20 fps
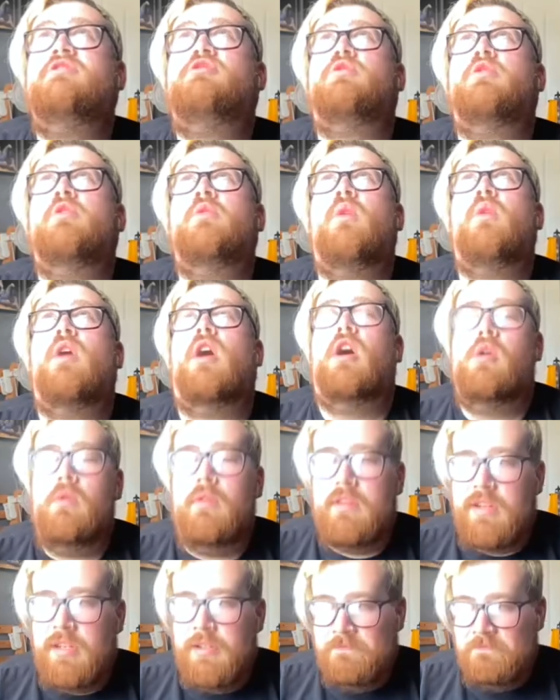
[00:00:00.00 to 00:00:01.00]
grew
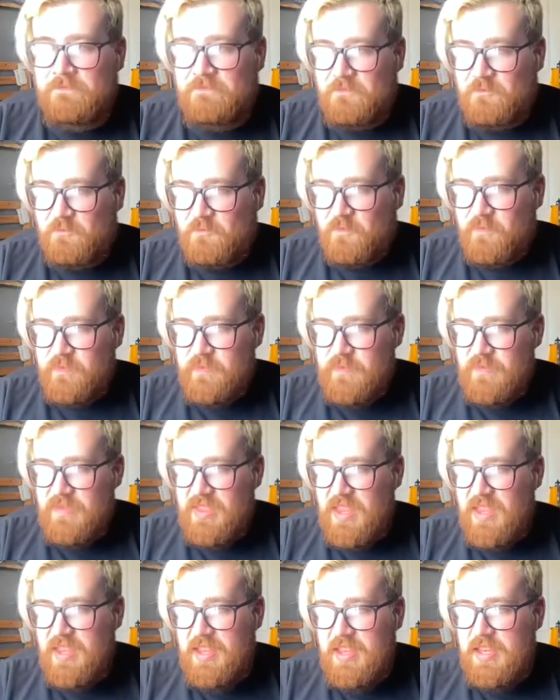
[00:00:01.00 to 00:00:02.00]
older,
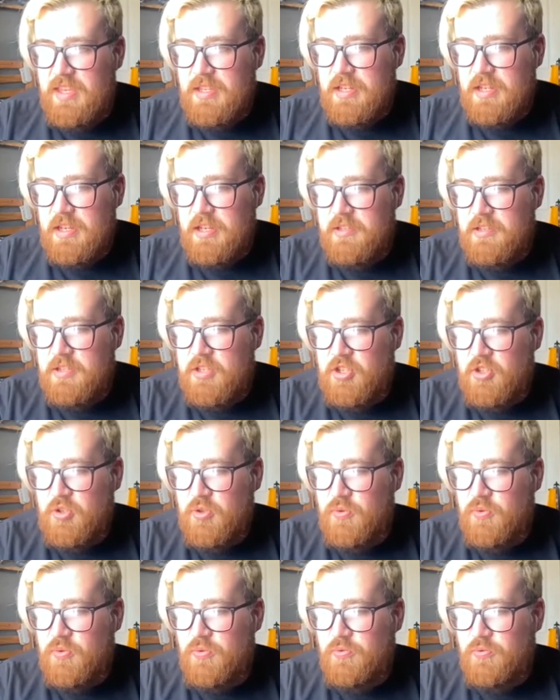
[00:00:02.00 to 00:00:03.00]
you learn
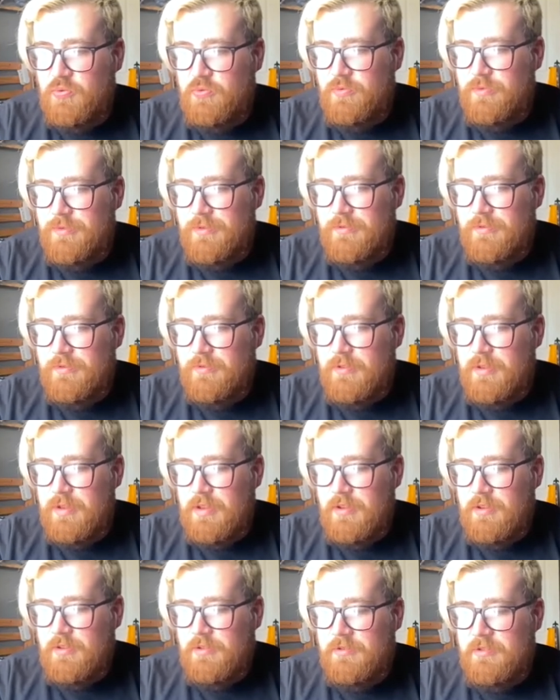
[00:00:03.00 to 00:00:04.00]
to
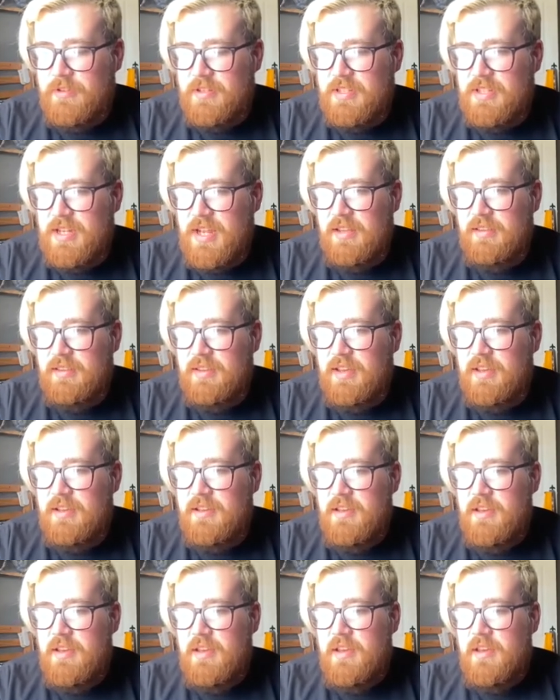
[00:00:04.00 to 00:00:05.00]
understand that
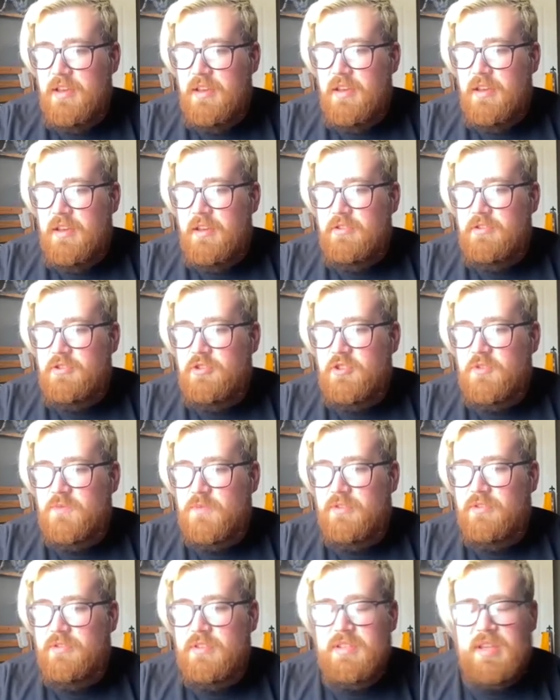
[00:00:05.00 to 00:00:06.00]
just
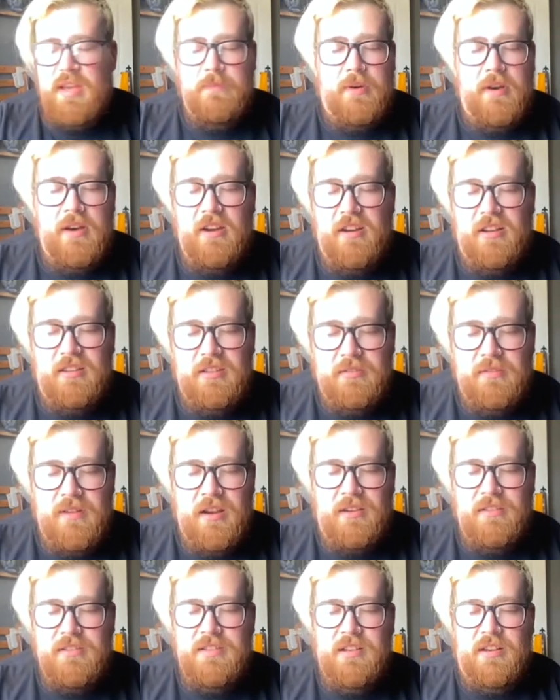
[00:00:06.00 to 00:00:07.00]
because I buy all their
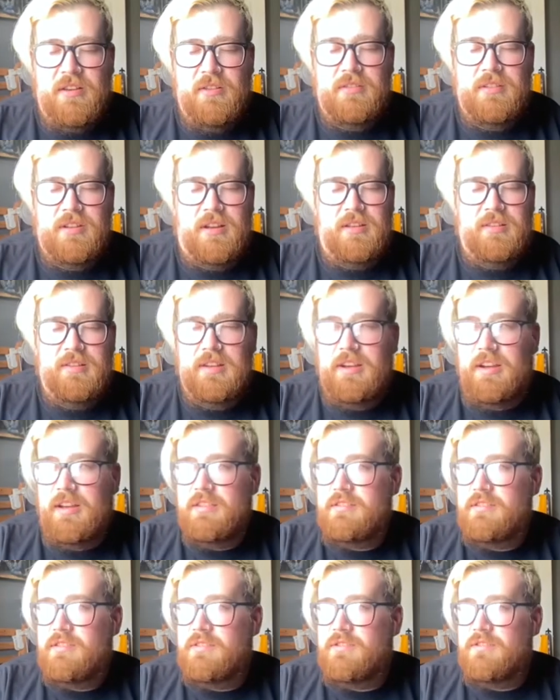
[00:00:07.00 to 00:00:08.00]
records and go to all their
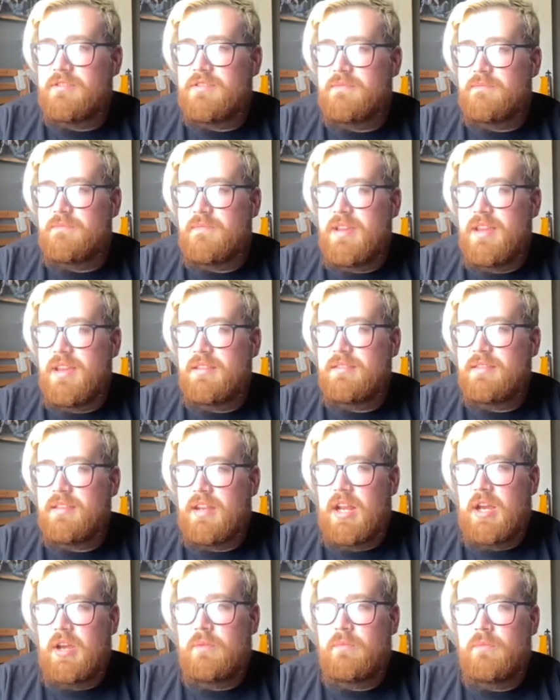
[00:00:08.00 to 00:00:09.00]
concerts doesn't mean
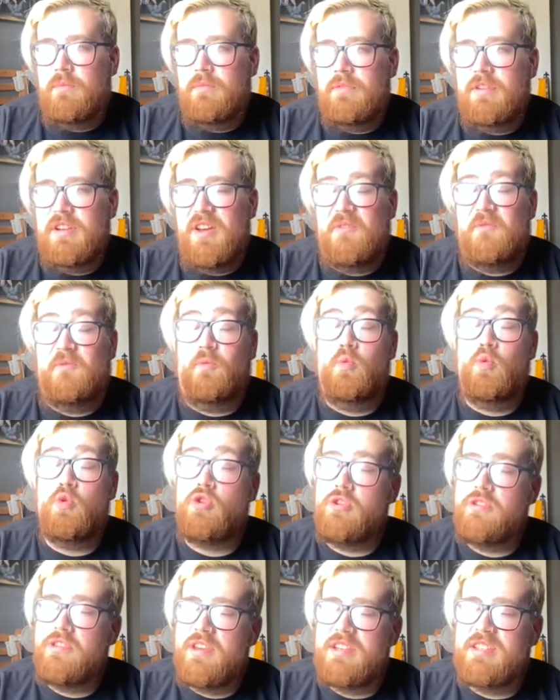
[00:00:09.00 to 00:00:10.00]
that I'm not
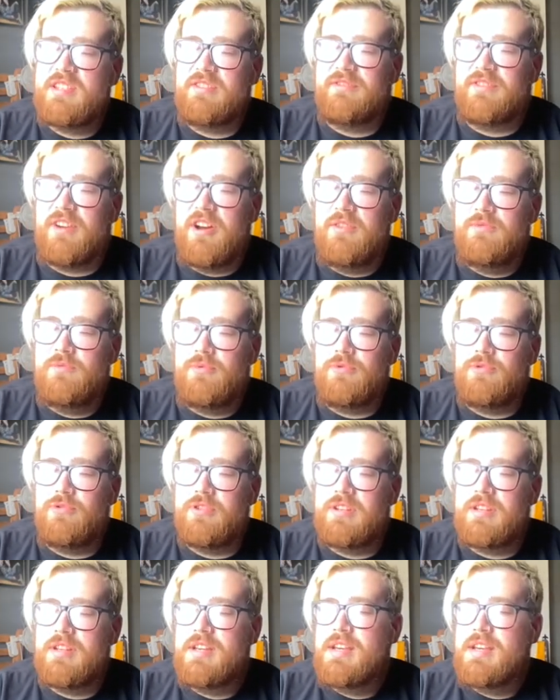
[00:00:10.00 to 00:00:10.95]
worthy. Is the wrong word.